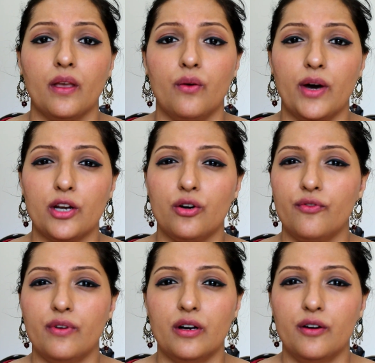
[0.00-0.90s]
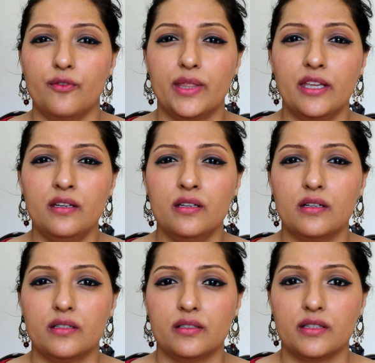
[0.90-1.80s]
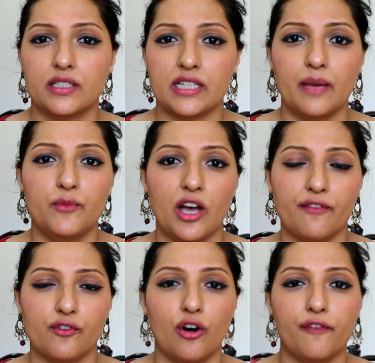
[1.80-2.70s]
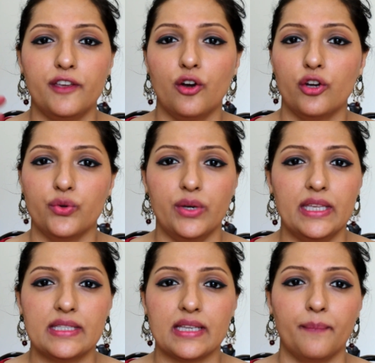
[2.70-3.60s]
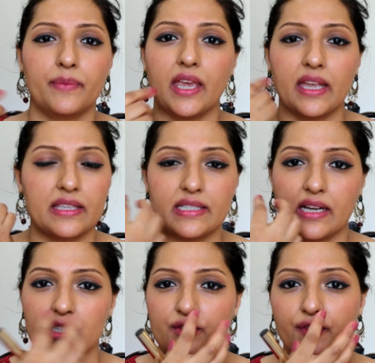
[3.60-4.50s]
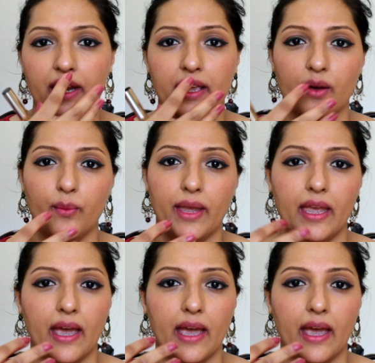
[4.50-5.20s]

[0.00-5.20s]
one or, uh, within uh, the time you have coffee or you eat something, it starts fading away.